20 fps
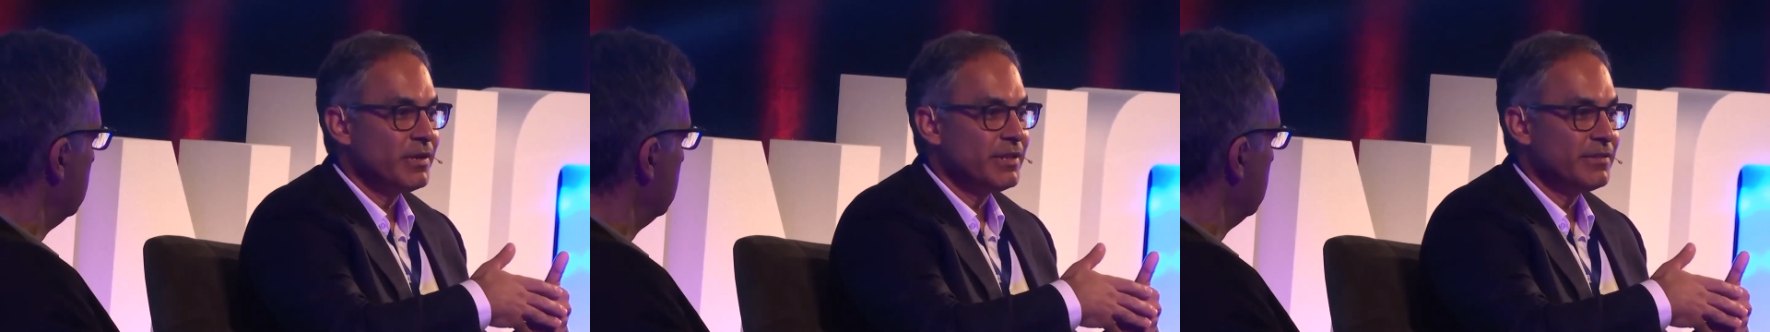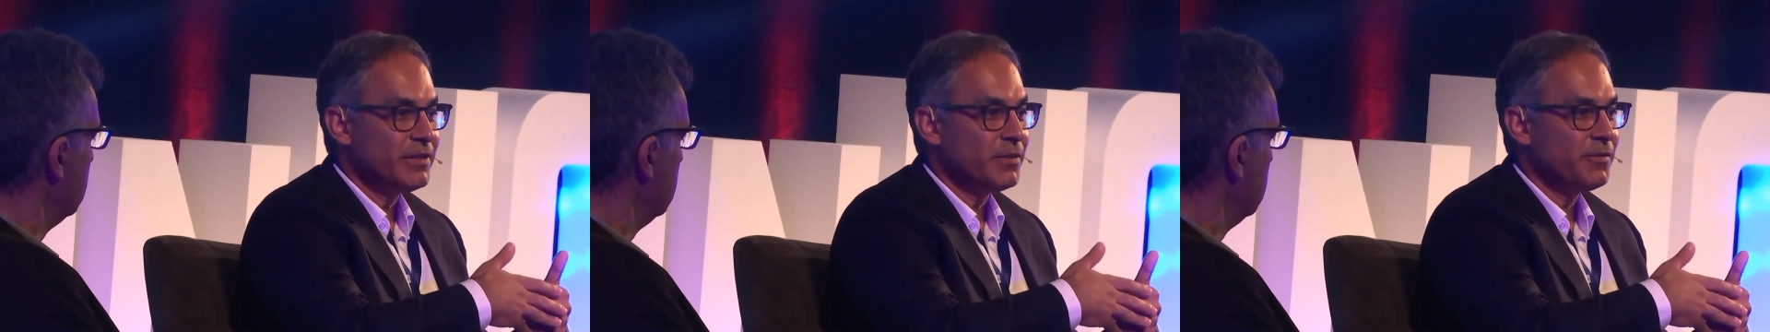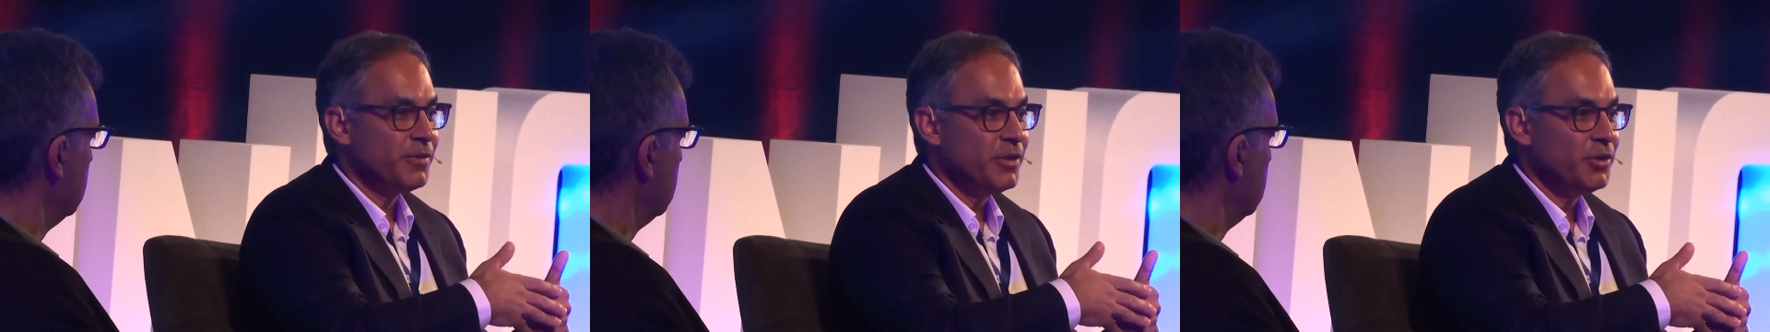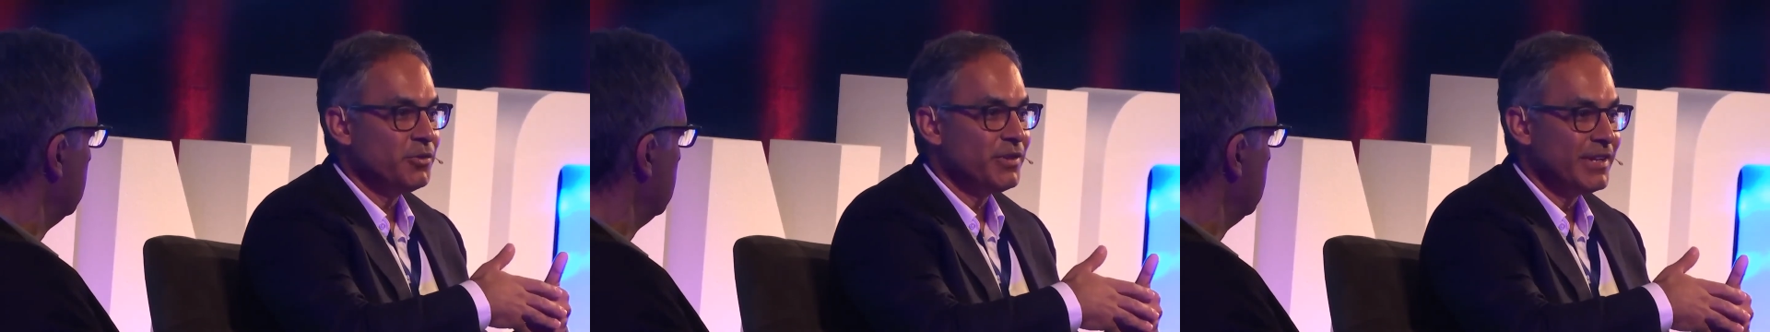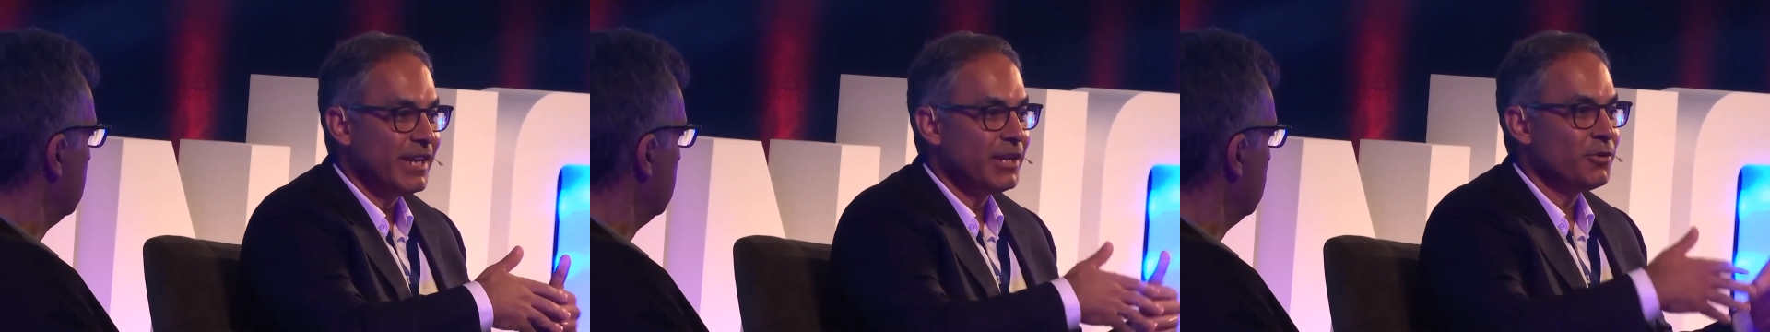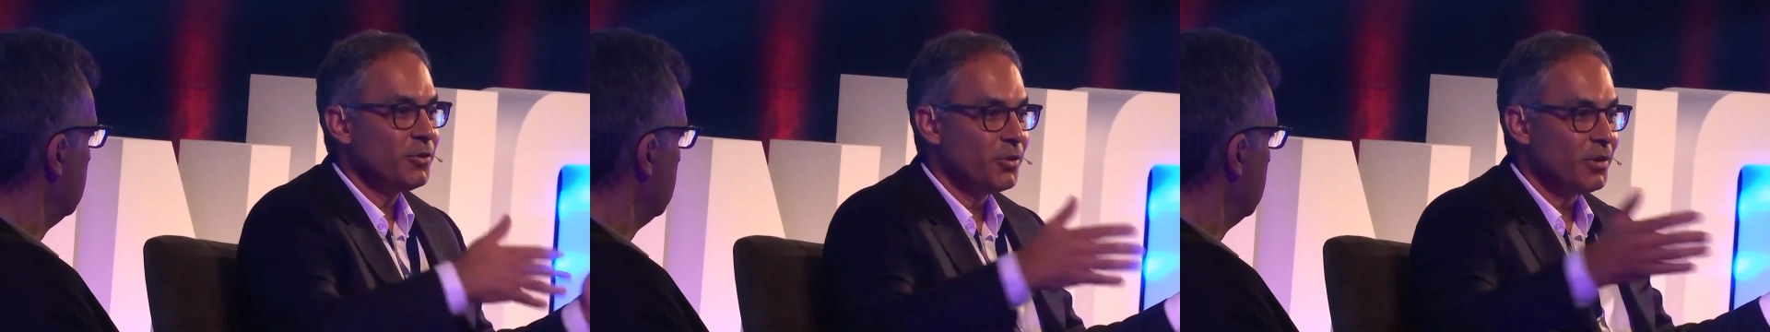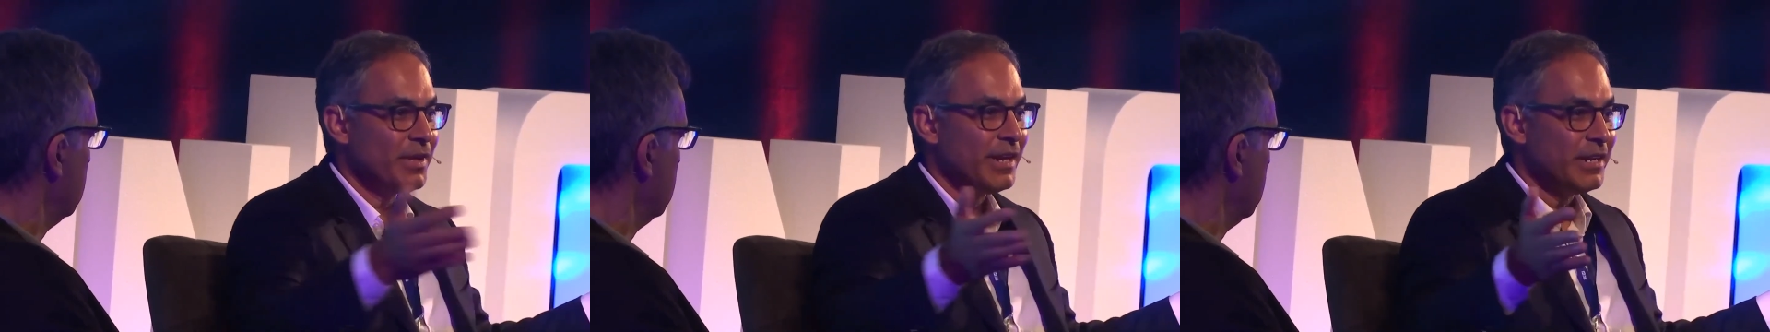is it for you to get
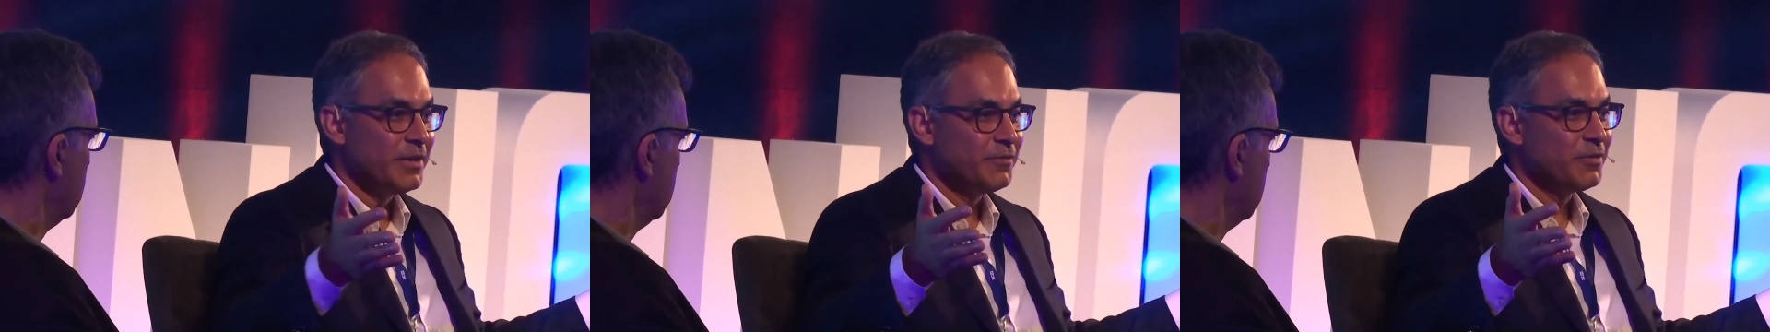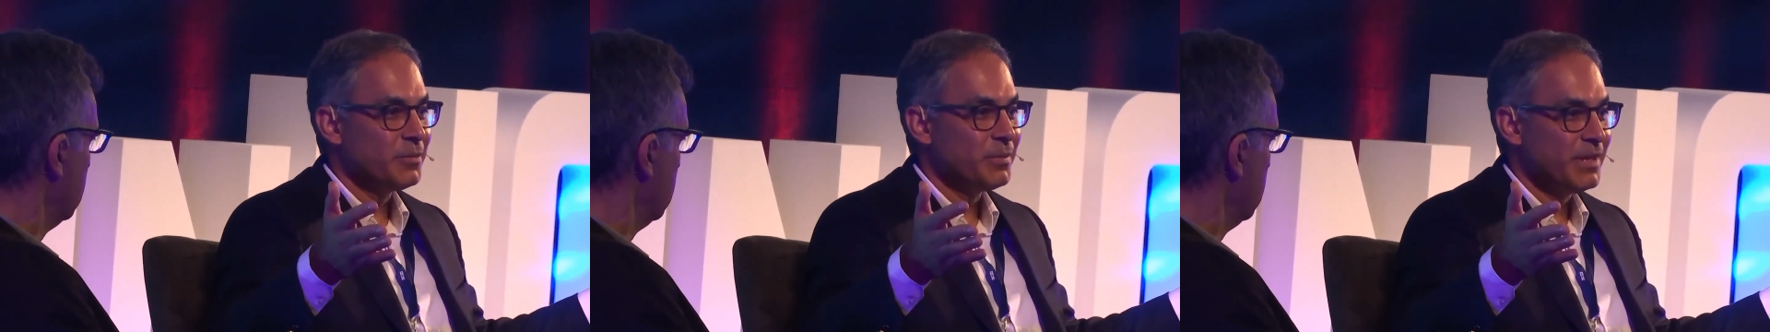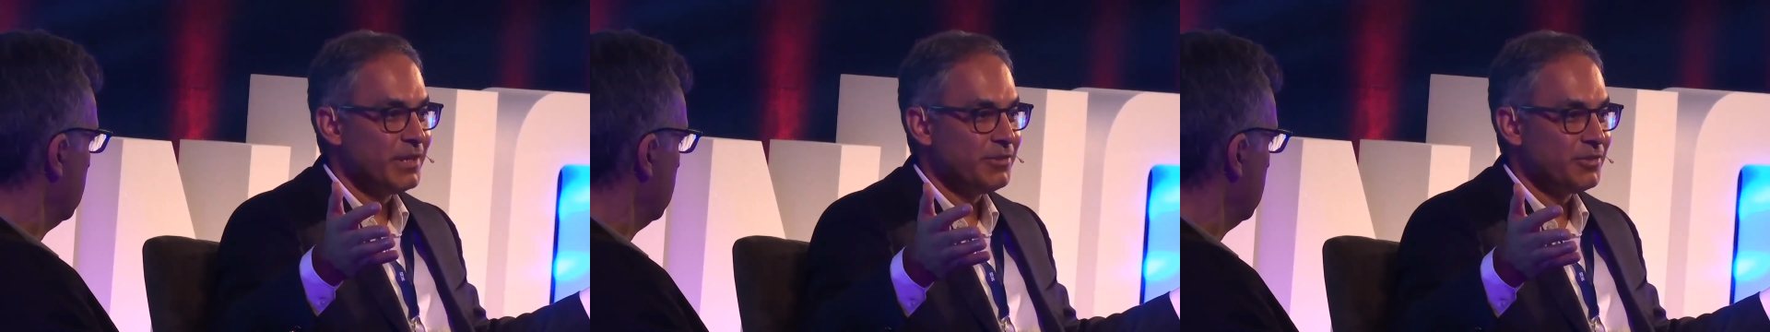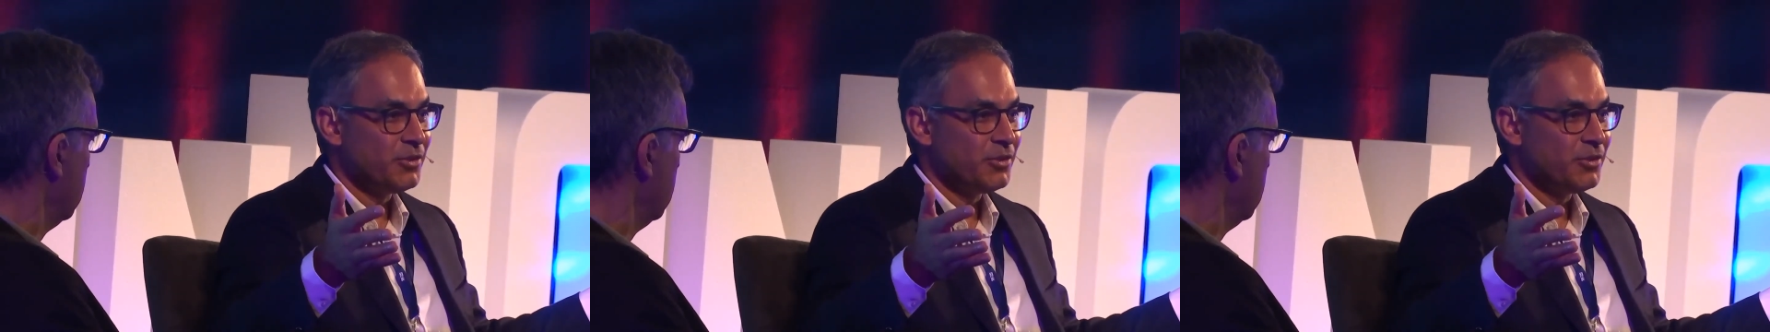all that information on